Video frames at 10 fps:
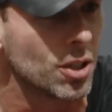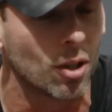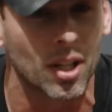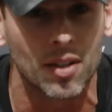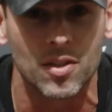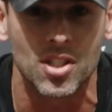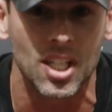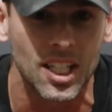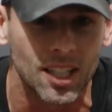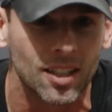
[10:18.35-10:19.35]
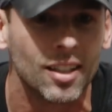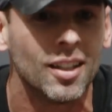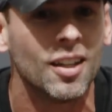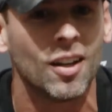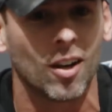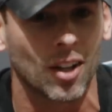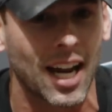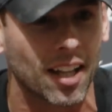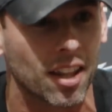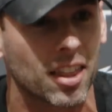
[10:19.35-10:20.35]
You know, they've seen a
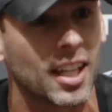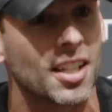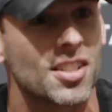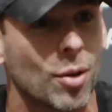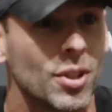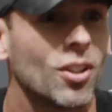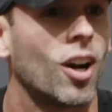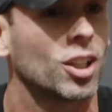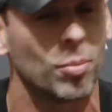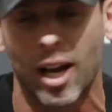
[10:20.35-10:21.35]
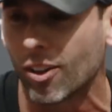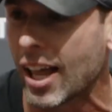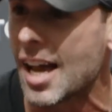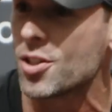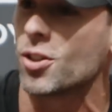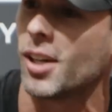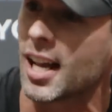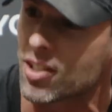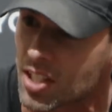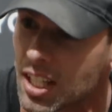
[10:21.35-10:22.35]
lot of the things that we talked about last year
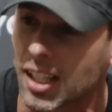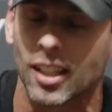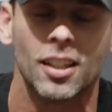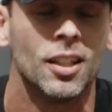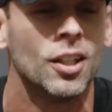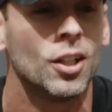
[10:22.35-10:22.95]
not seeing,